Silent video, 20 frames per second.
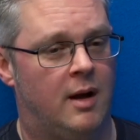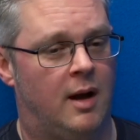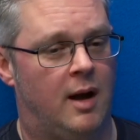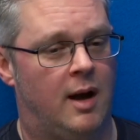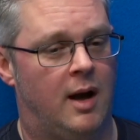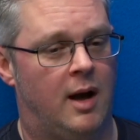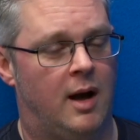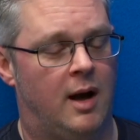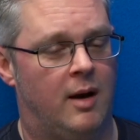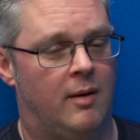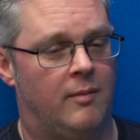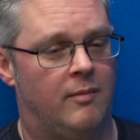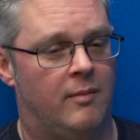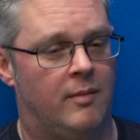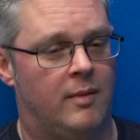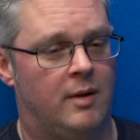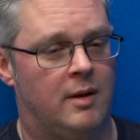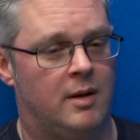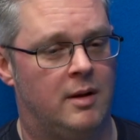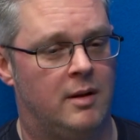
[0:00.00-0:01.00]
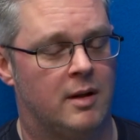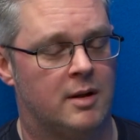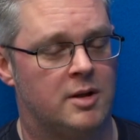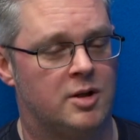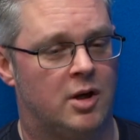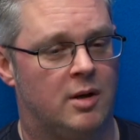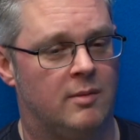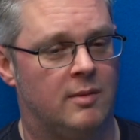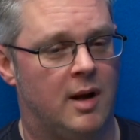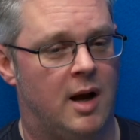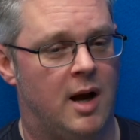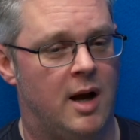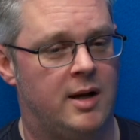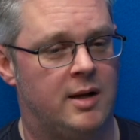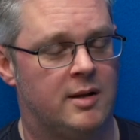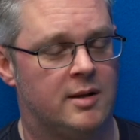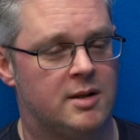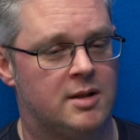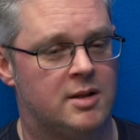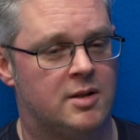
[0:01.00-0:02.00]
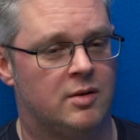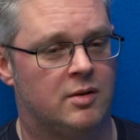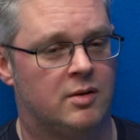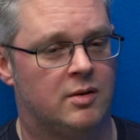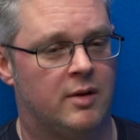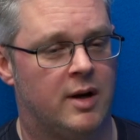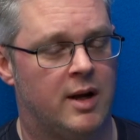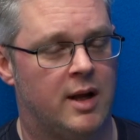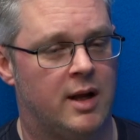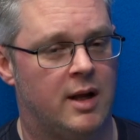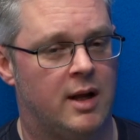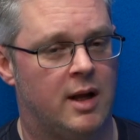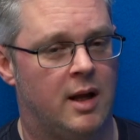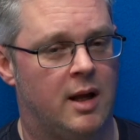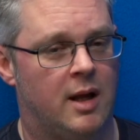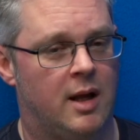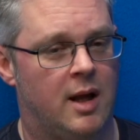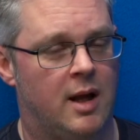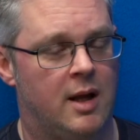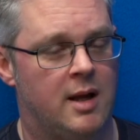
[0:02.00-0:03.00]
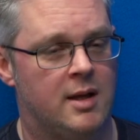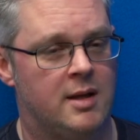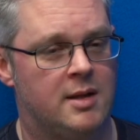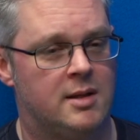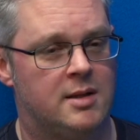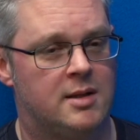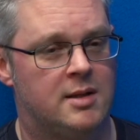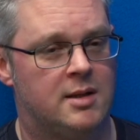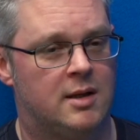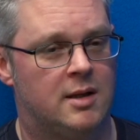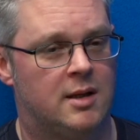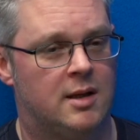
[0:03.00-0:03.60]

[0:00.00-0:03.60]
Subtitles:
the top line of the story is,